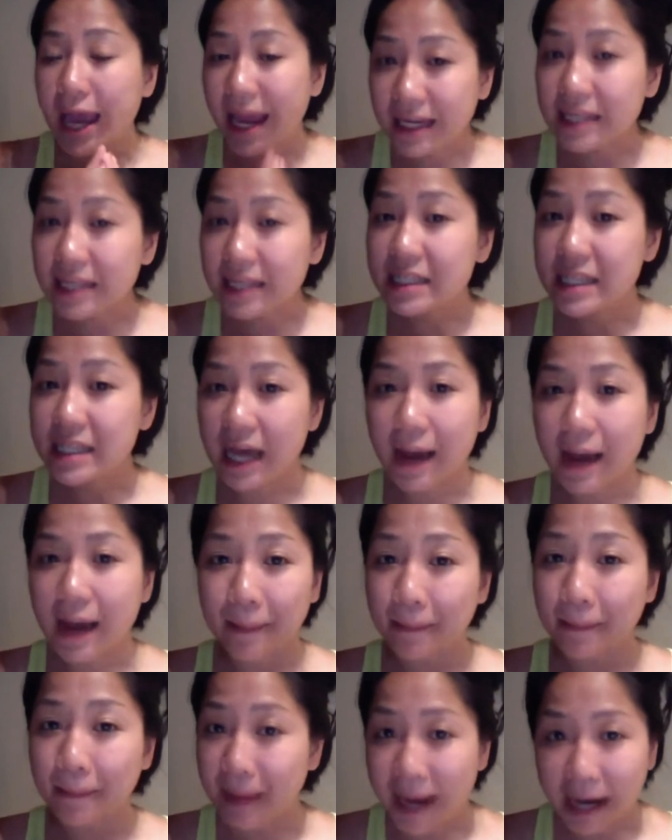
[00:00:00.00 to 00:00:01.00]
any
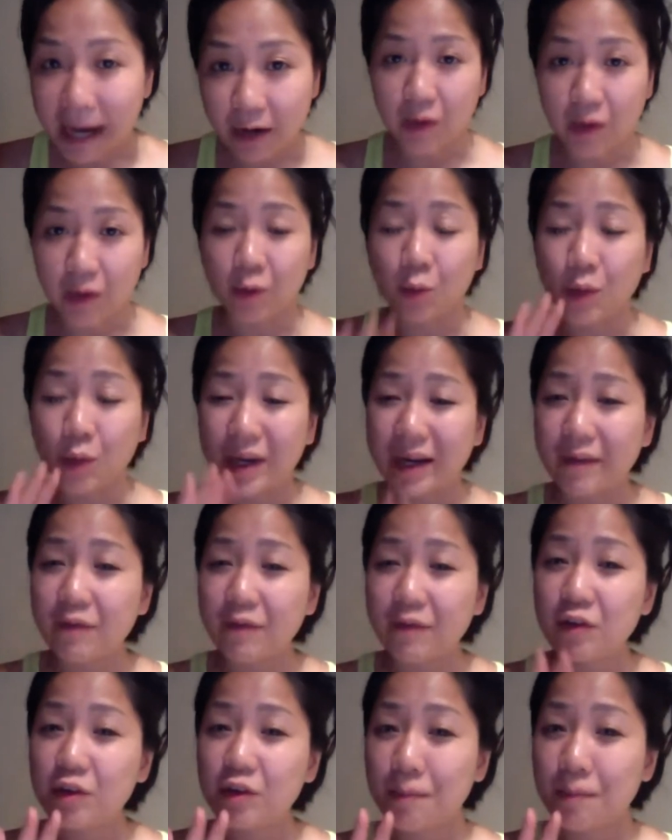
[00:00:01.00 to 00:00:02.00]
type of background,
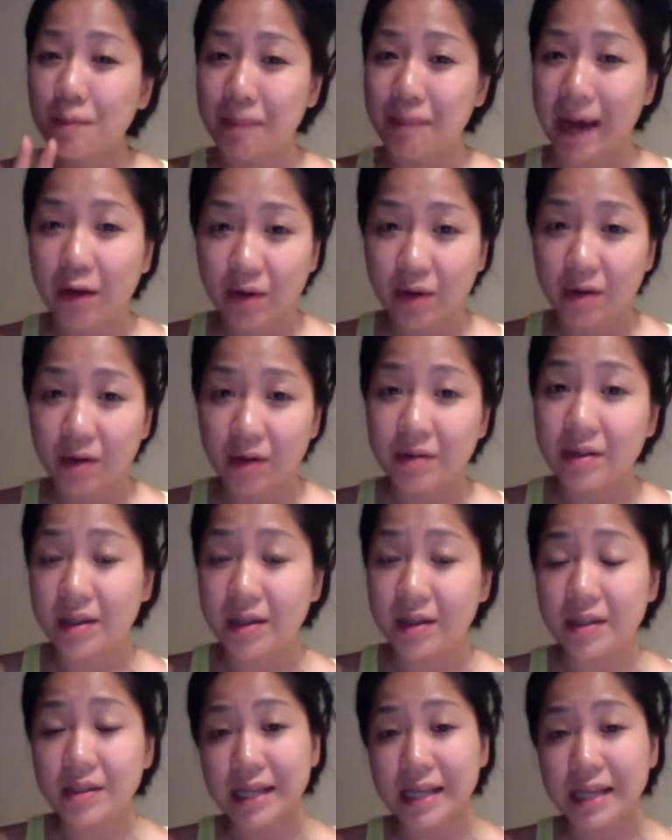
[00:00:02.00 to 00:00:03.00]
whatever your background
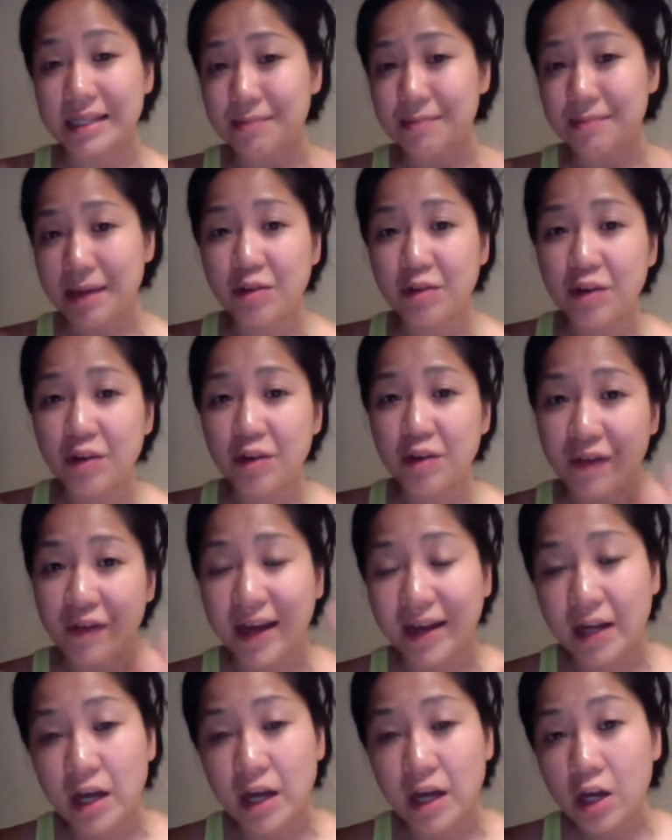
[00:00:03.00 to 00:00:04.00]
is. As a matter of
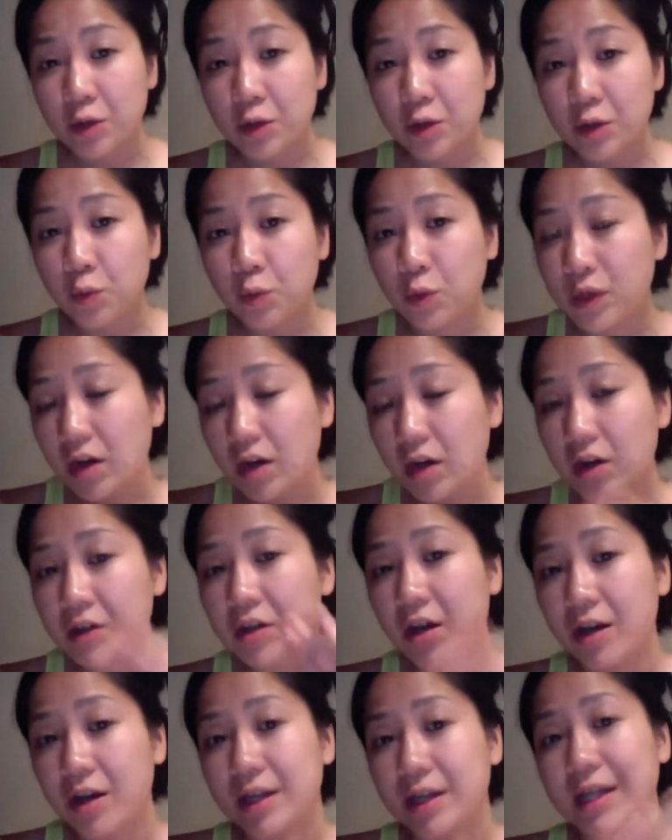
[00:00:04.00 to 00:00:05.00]
fact, we
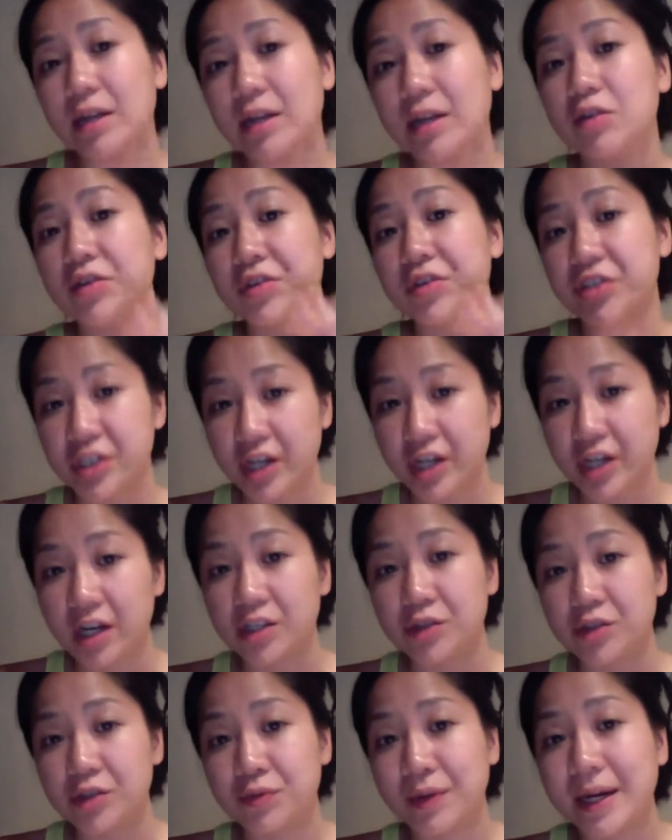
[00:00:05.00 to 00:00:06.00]
are not here to
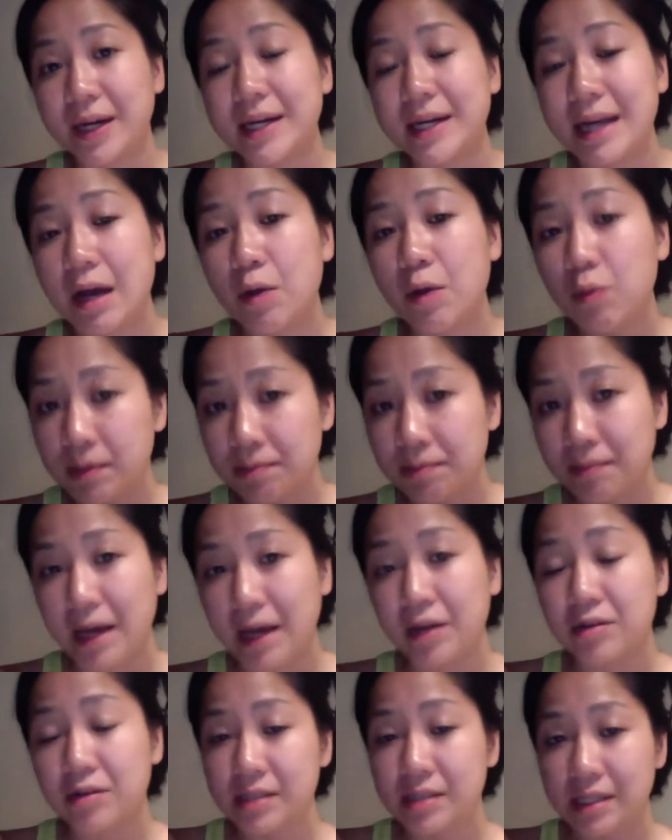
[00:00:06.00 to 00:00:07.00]
judge. Right now, what
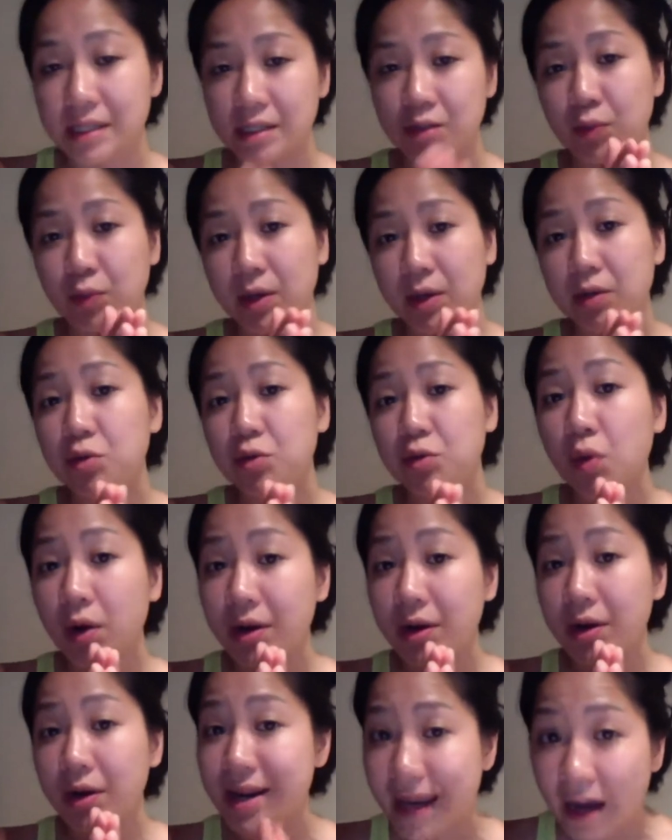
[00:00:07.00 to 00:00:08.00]
matters is where you
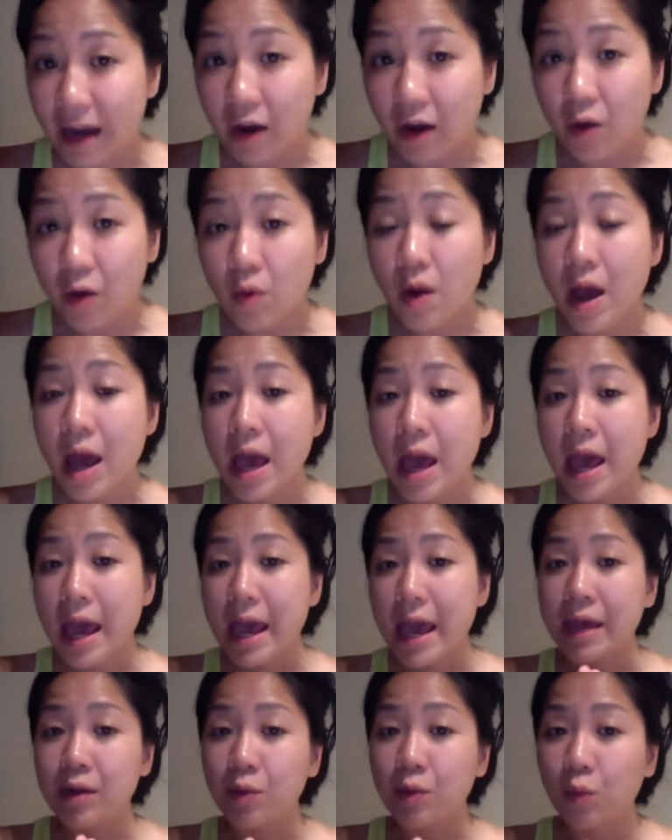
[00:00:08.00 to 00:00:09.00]
are now
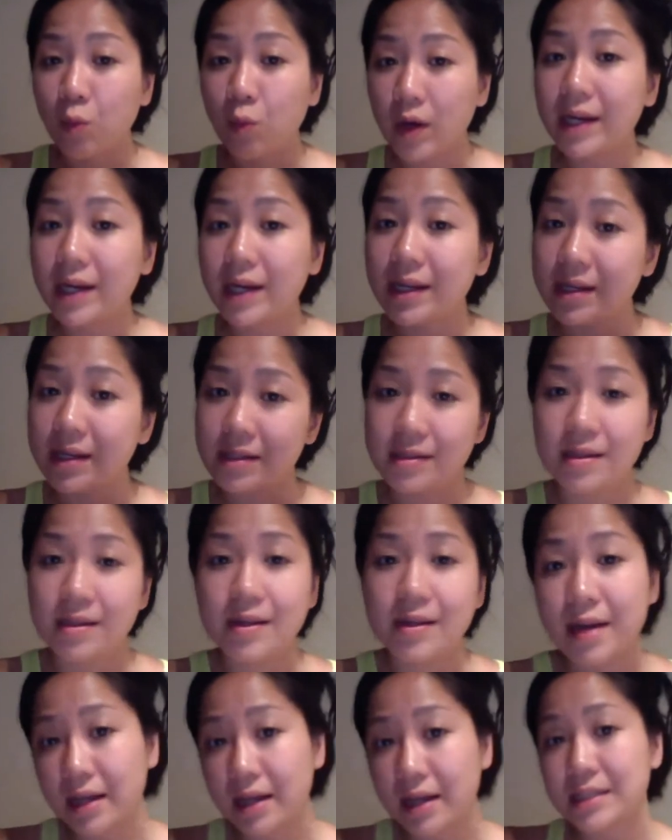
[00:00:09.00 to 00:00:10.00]
and what is the
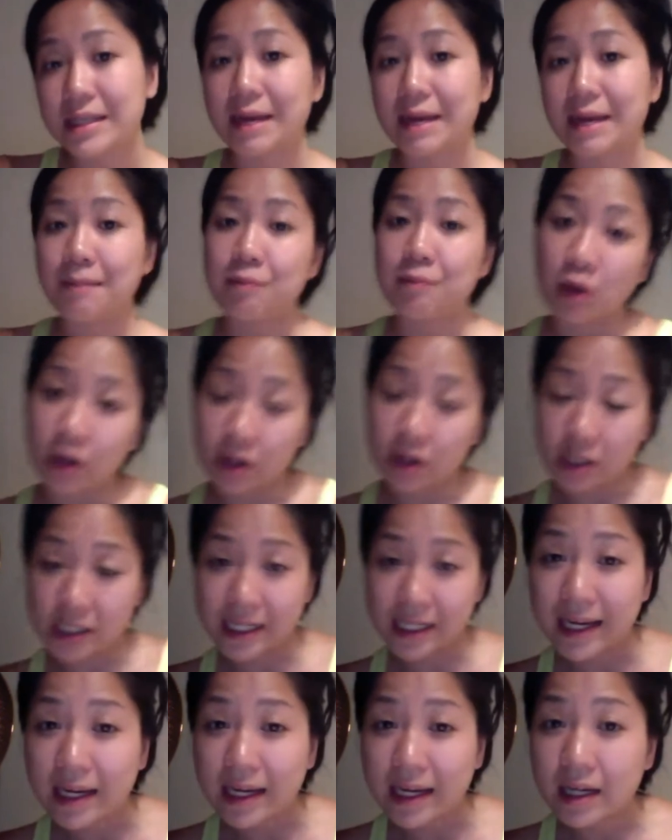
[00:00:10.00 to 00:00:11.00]
next step you're going to
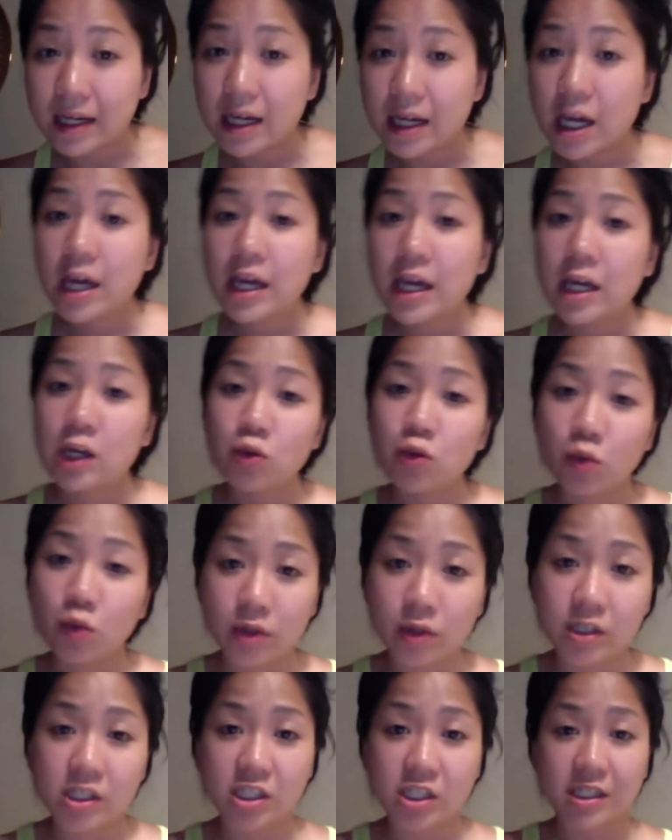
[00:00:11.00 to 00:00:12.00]
take in
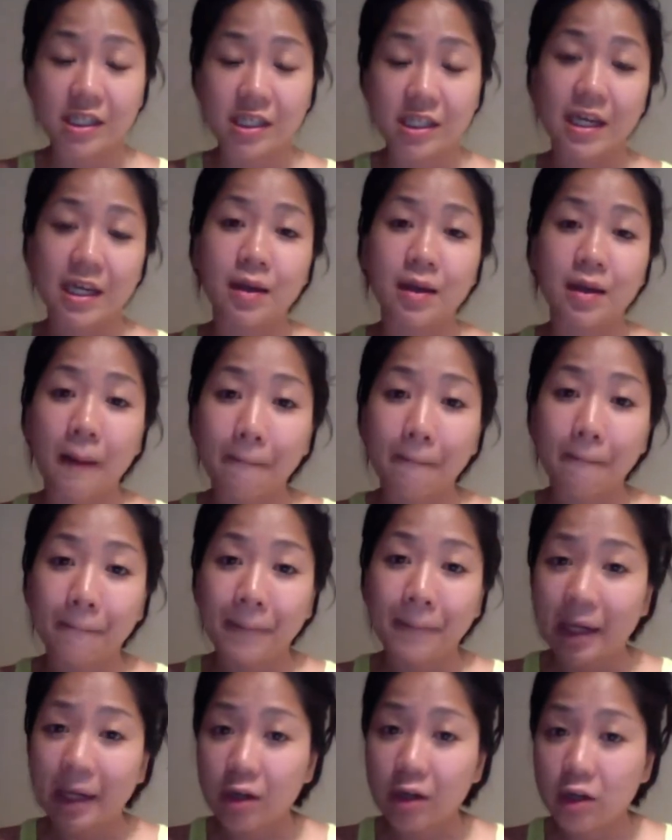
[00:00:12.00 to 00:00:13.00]
order to take
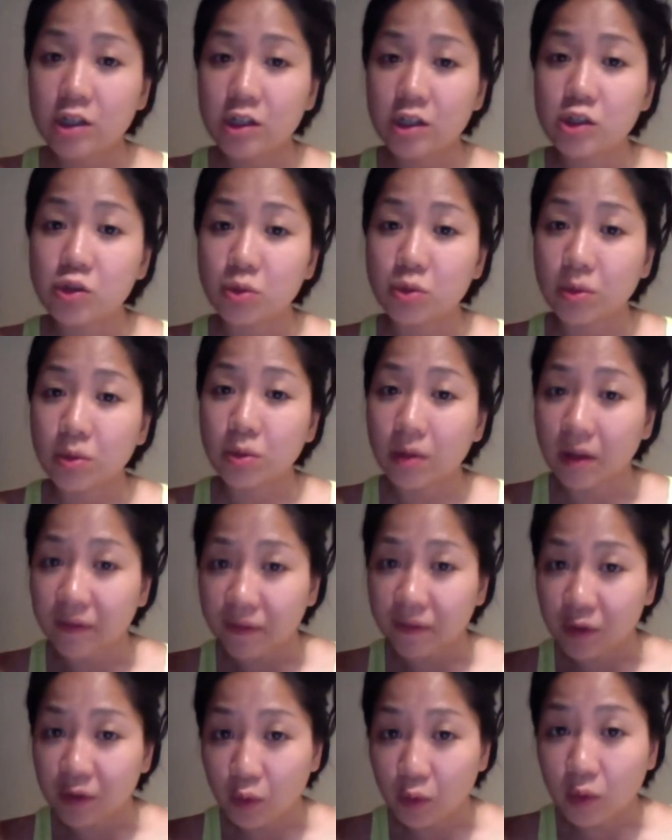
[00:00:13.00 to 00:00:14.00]
better control of
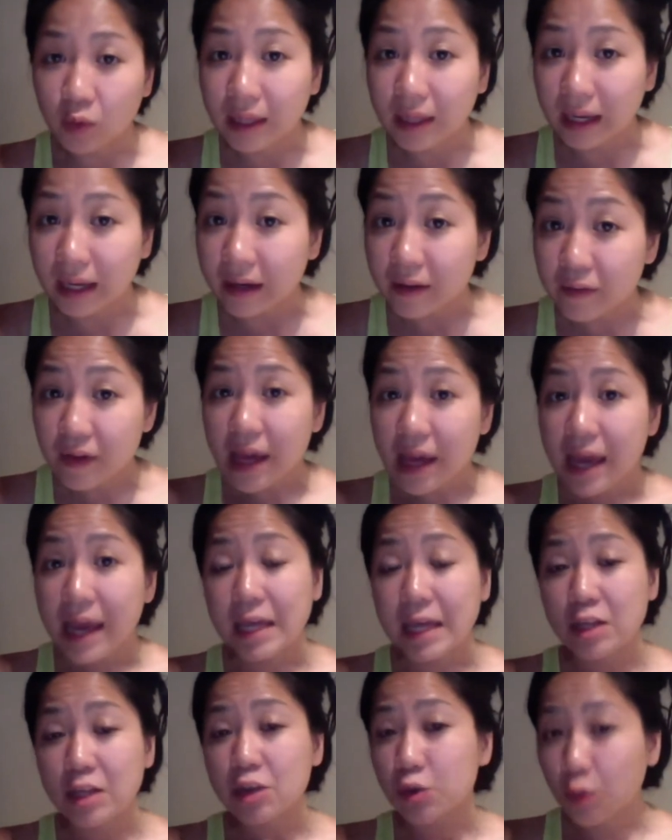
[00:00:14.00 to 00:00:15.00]
your life
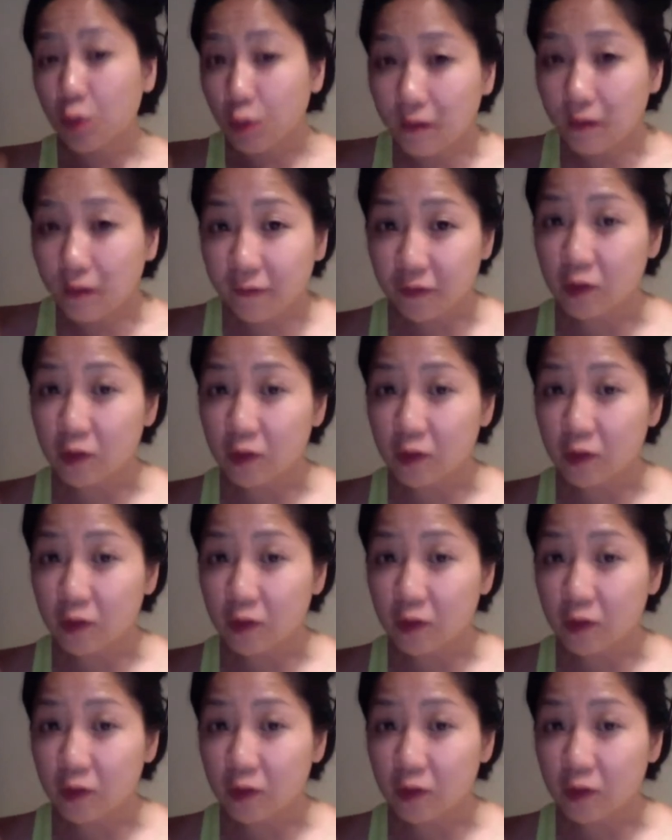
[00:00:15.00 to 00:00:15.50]
and your